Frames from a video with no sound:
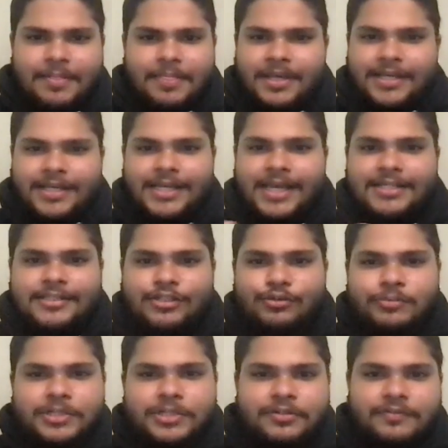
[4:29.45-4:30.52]
he has too
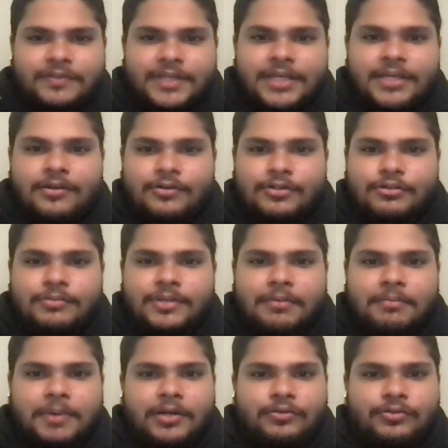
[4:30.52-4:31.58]
much of an ego to be a
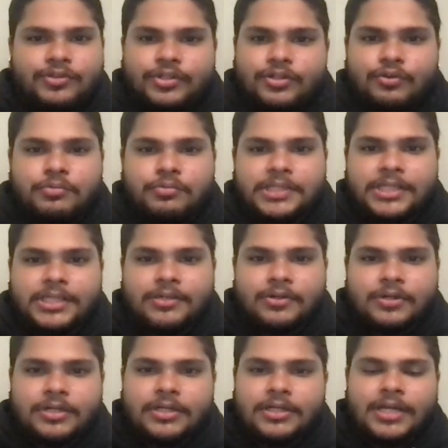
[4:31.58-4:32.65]
Manu Ginobili
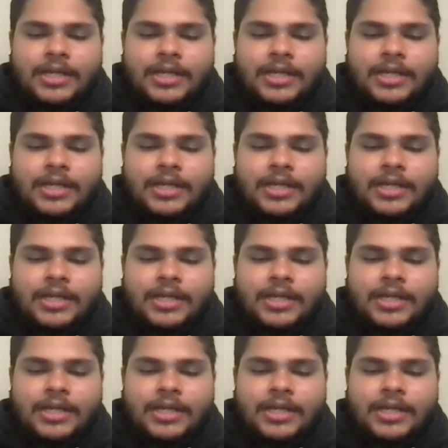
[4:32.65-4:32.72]
or